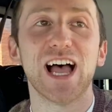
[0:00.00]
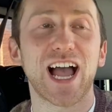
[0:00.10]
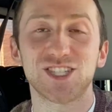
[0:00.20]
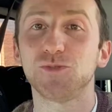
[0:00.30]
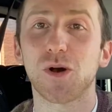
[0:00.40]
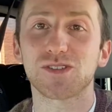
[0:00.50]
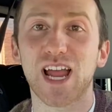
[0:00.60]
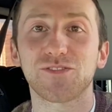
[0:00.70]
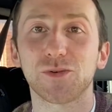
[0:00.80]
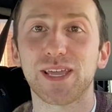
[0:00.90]
I do post
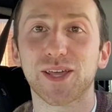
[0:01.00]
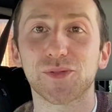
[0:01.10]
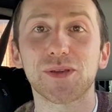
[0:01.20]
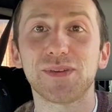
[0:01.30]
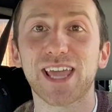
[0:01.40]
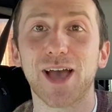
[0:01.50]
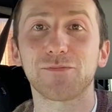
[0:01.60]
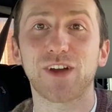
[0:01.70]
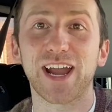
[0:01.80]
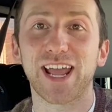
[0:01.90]
every week at three p m
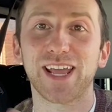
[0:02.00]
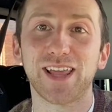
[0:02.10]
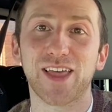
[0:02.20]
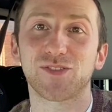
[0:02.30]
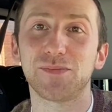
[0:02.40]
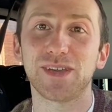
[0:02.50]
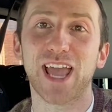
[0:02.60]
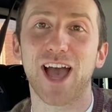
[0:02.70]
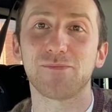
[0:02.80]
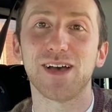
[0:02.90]
Friday at three p
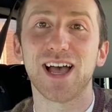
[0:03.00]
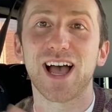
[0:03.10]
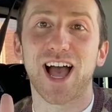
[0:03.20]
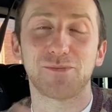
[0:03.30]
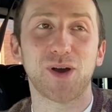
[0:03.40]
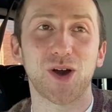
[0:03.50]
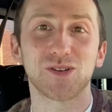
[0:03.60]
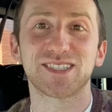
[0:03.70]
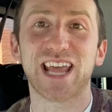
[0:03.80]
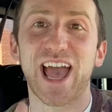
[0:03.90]
m I
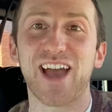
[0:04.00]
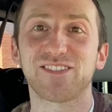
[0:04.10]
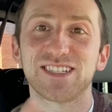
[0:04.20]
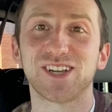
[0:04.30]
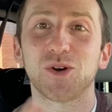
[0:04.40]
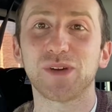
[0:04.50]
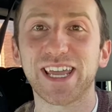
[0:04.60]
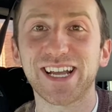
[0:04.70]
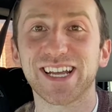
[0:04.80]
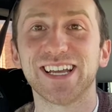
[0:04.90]
post every single
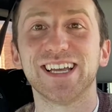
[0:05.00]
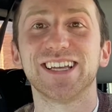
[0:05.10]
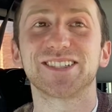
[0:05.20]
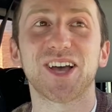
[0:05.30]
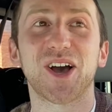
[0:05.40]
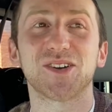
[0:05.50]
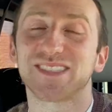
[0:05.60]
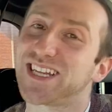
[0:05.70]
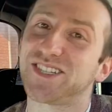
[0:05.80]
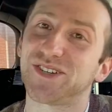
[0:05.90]
week, so
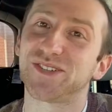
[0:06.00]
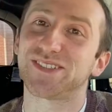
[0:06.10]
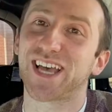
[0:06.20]
stay tuned.